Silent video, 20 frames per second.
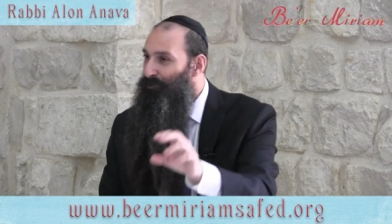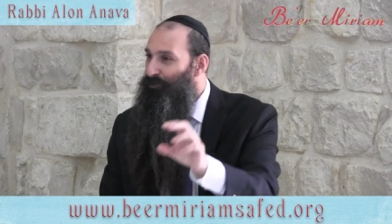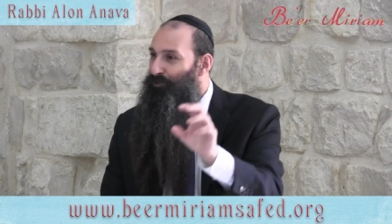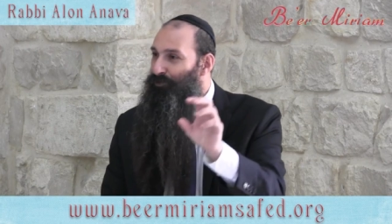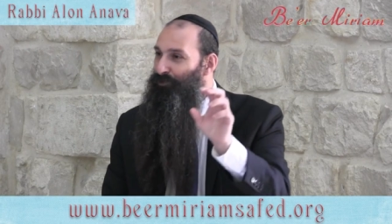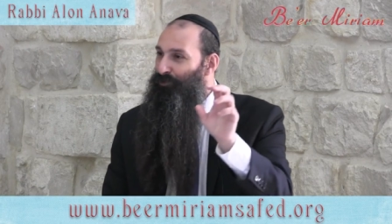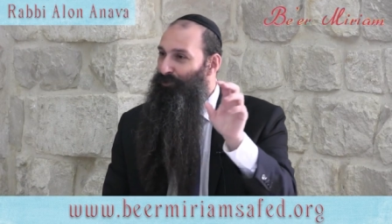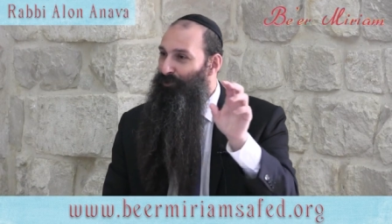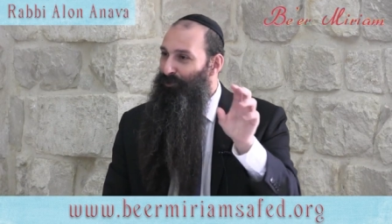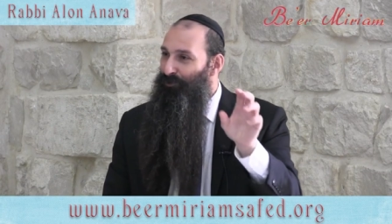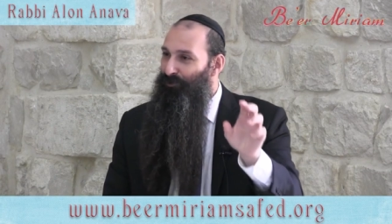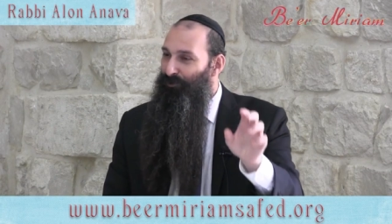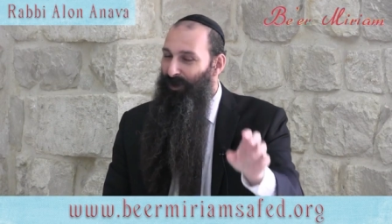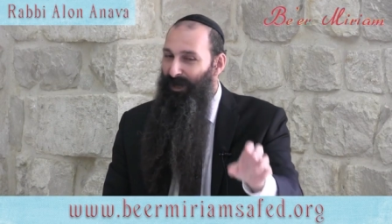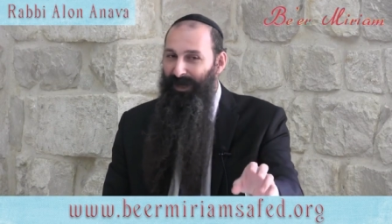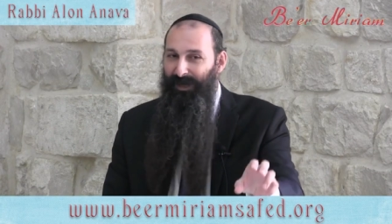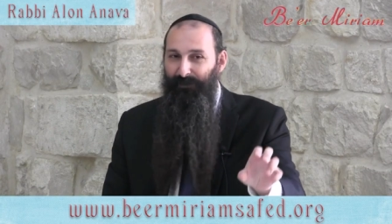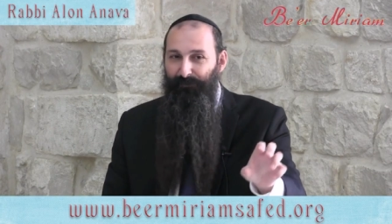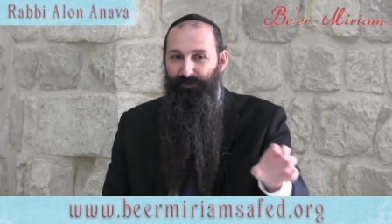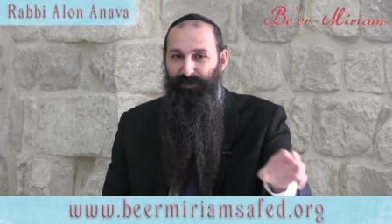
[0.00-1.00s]
to do
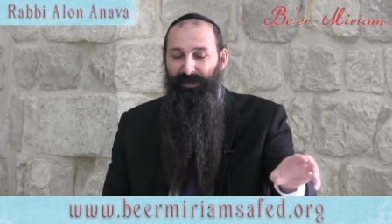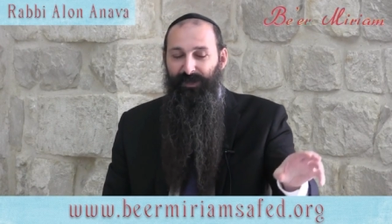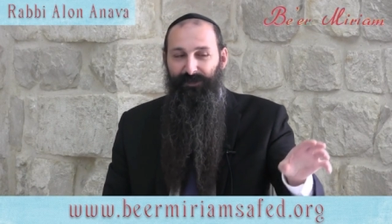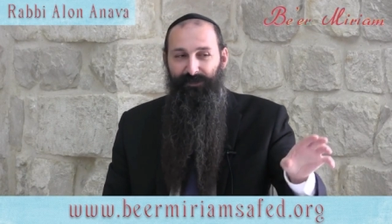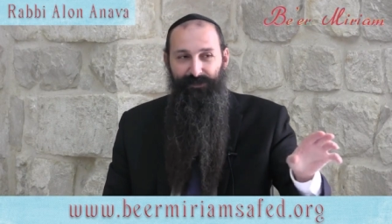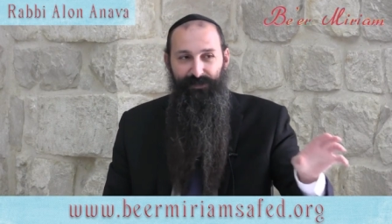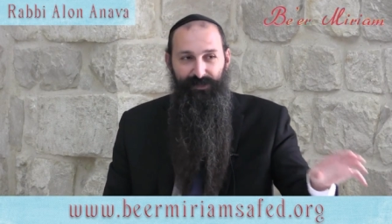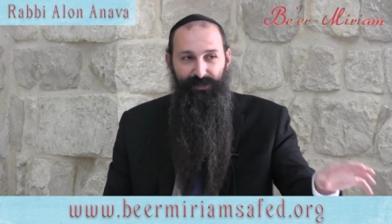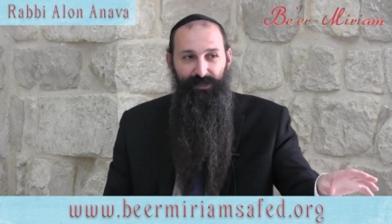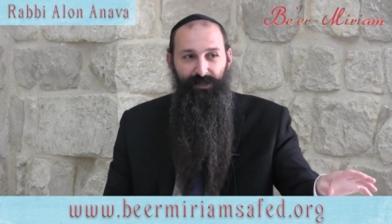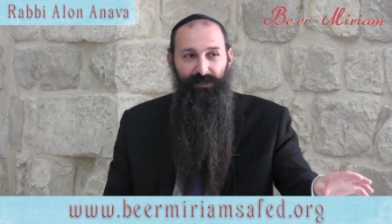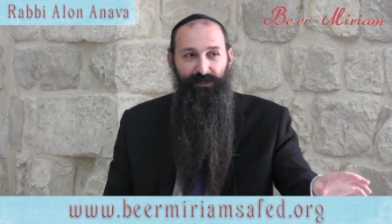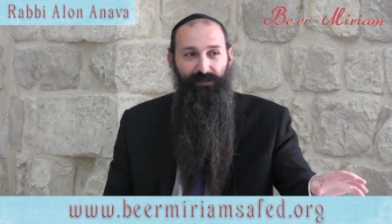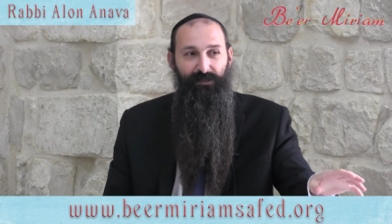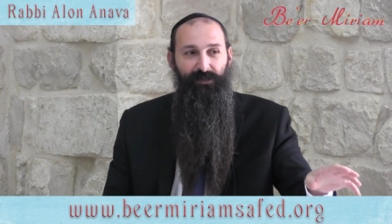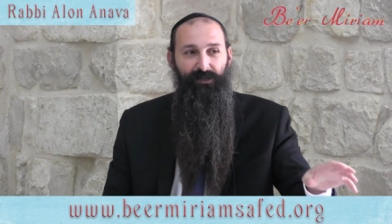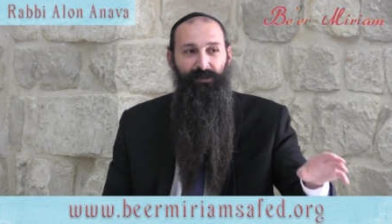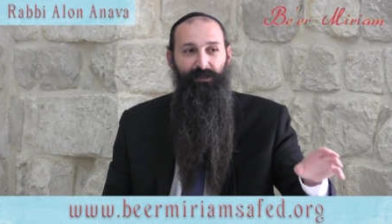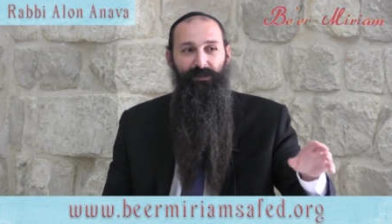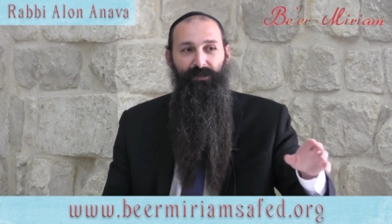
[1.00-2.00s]
A, B, and
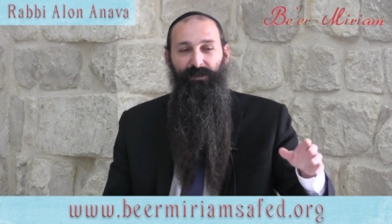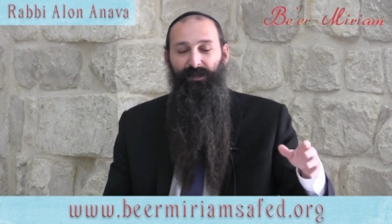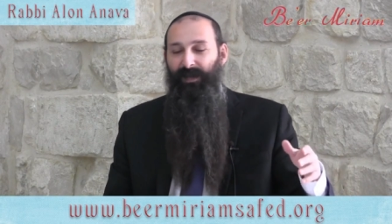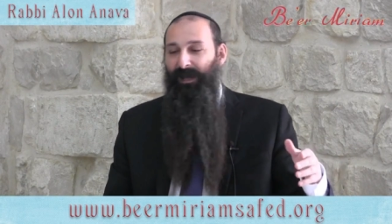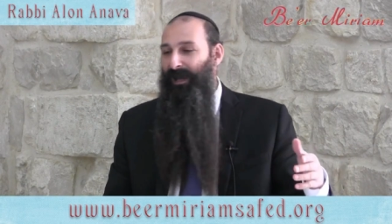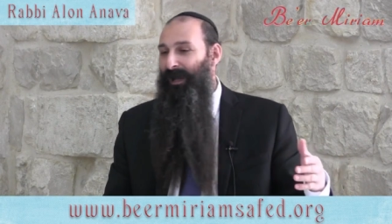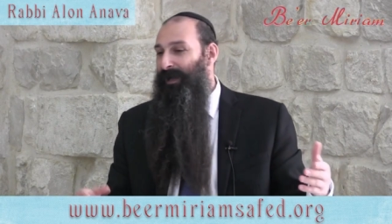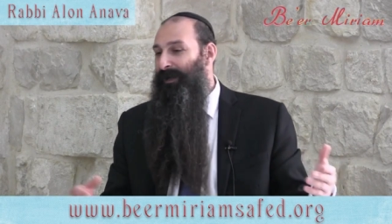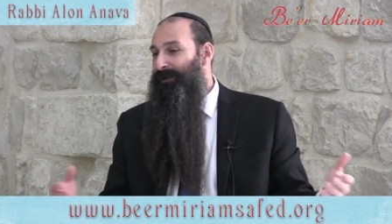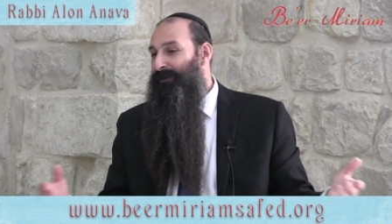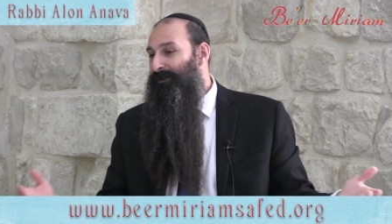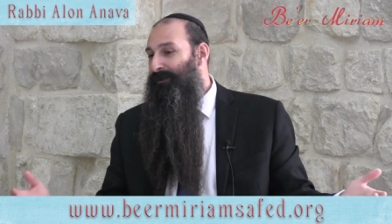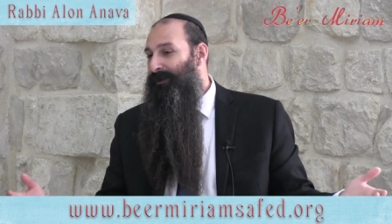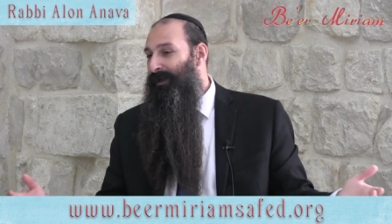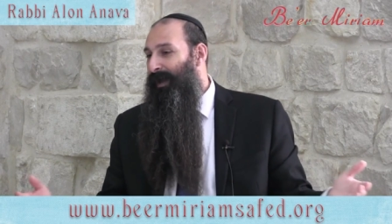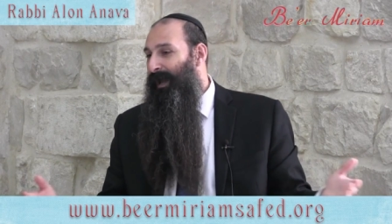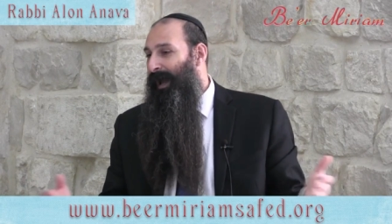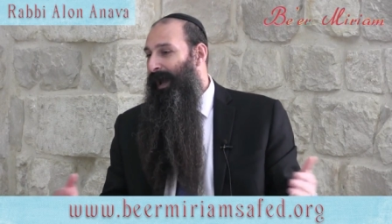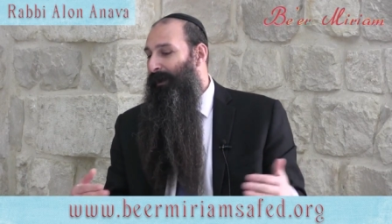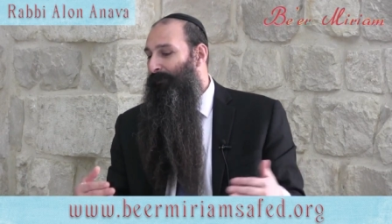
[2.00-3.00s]
C, and
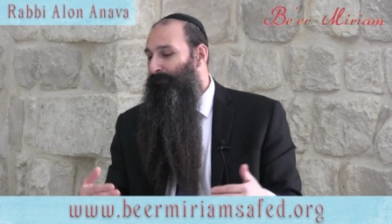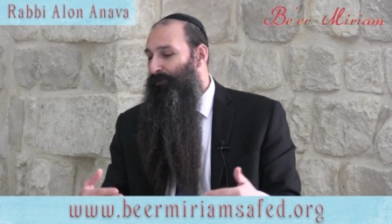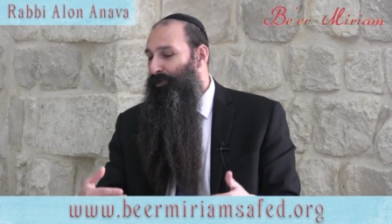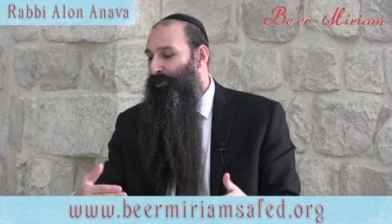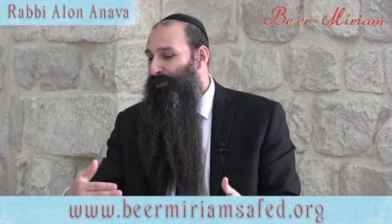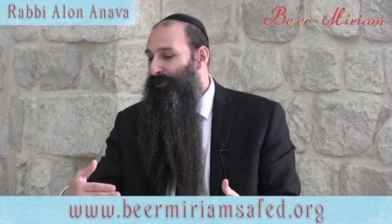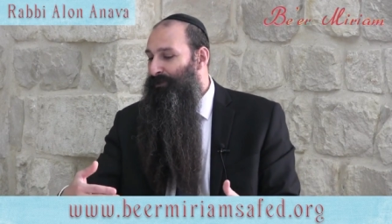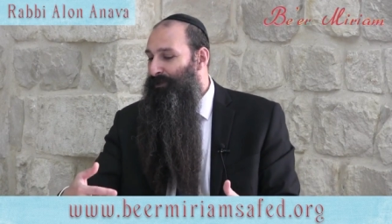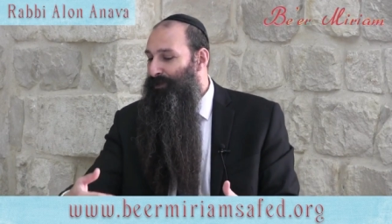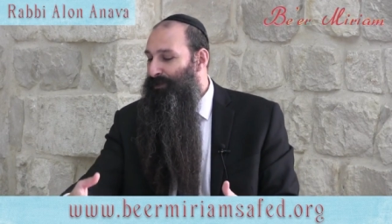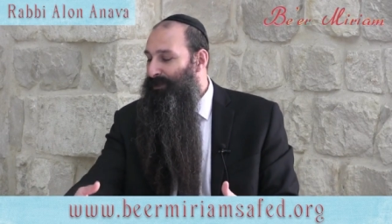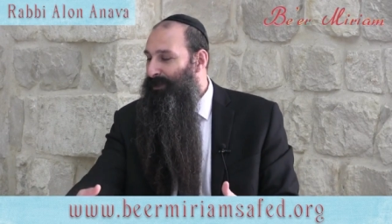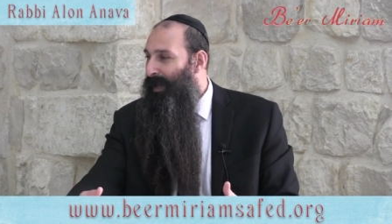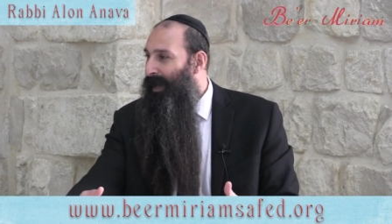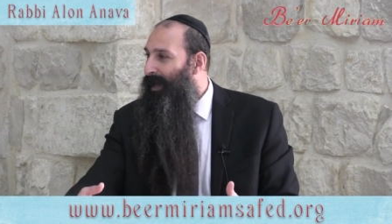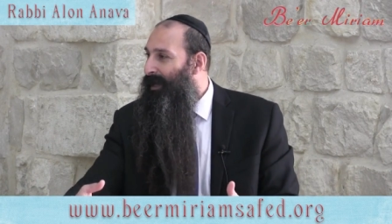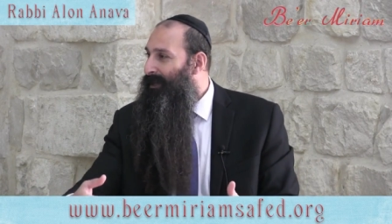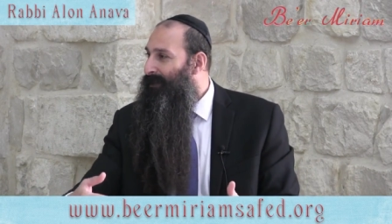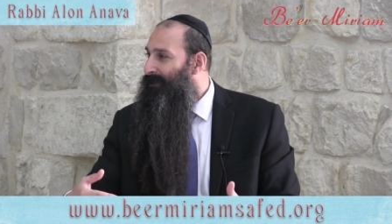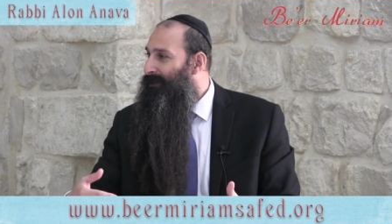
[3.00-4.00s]
I'm going to
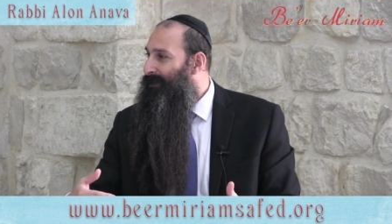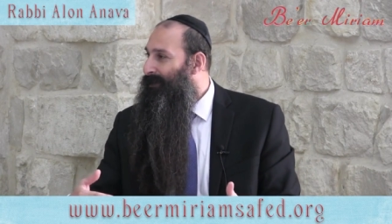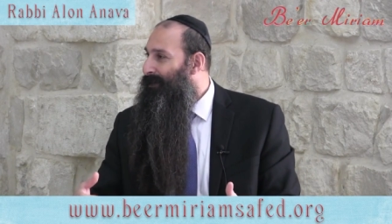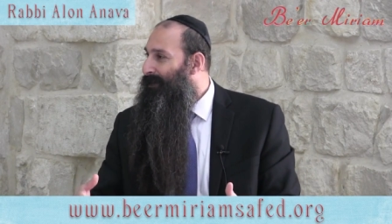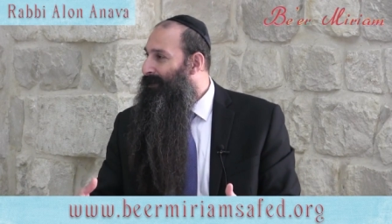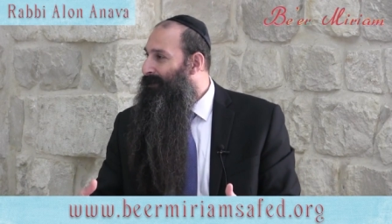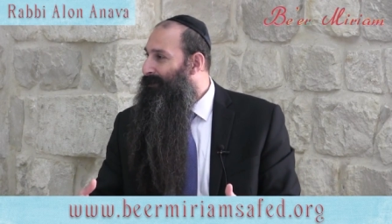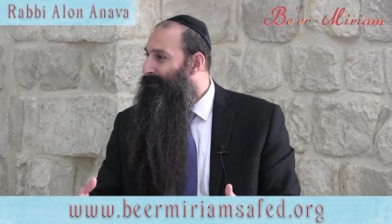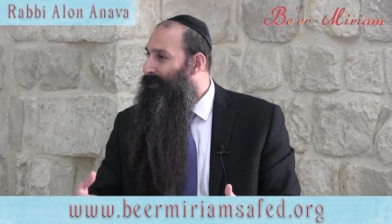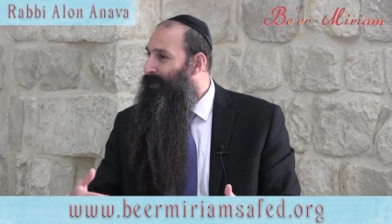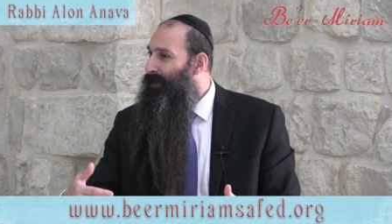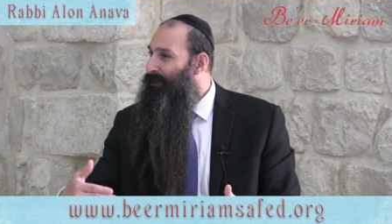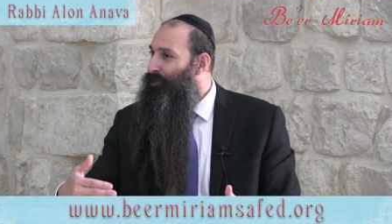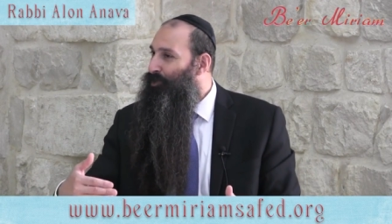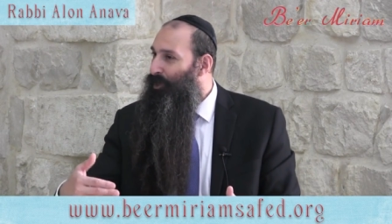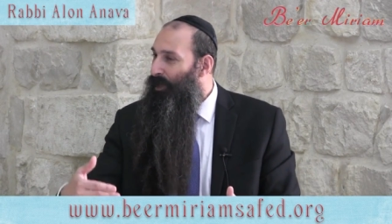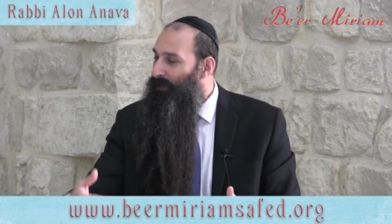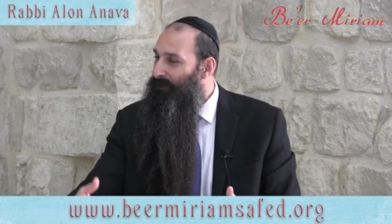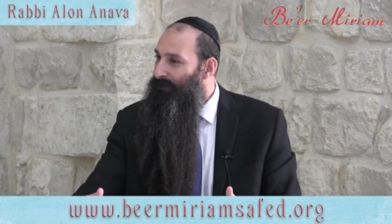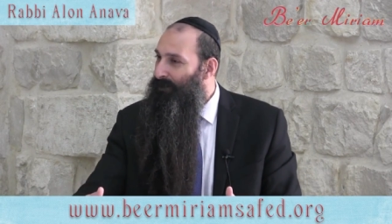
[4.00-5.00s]
decide the
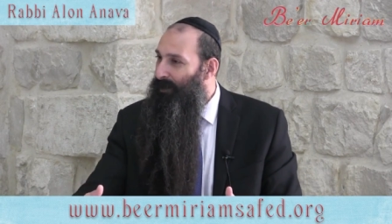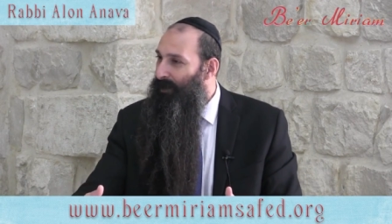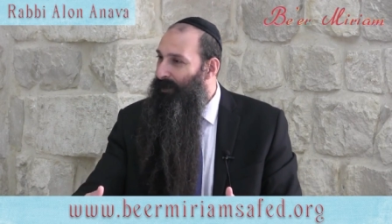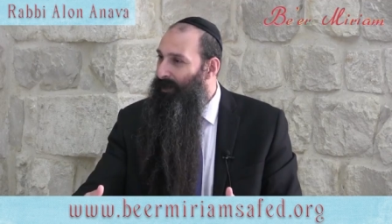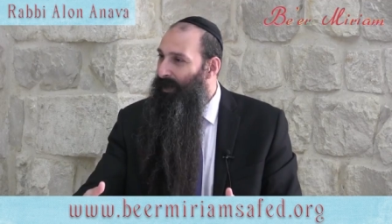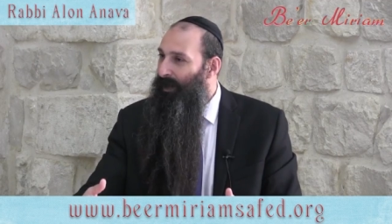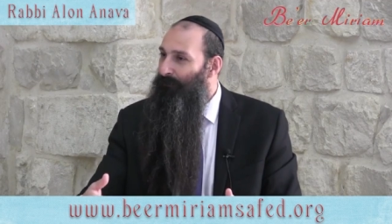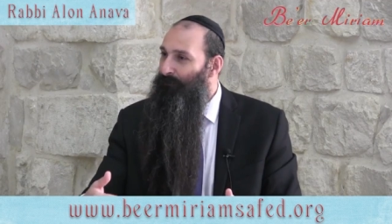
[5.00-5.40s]
agenda.